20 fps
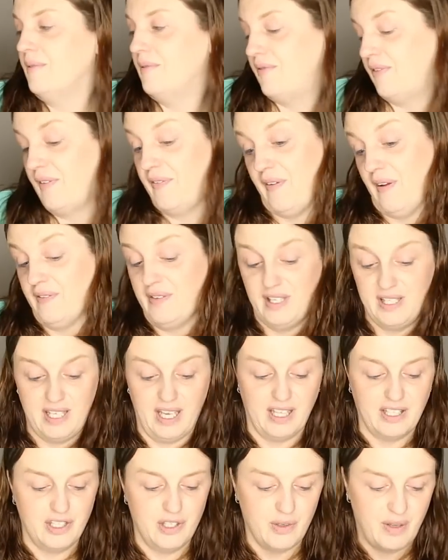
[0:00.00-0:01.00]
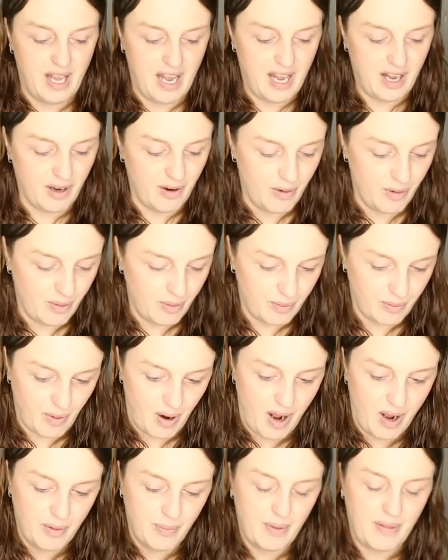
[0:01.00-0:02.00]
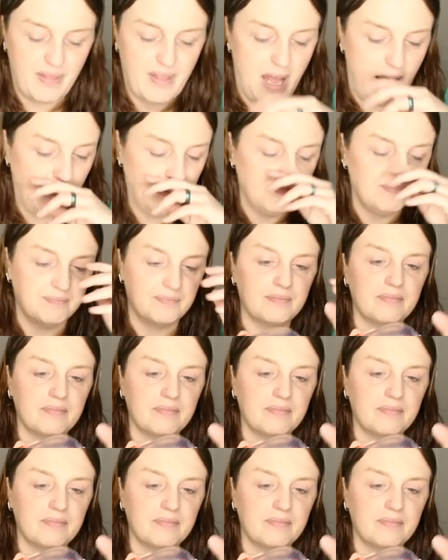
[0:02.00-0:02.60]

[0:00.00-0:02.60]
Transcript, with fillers: for 50 cents, you can't go wrong with that.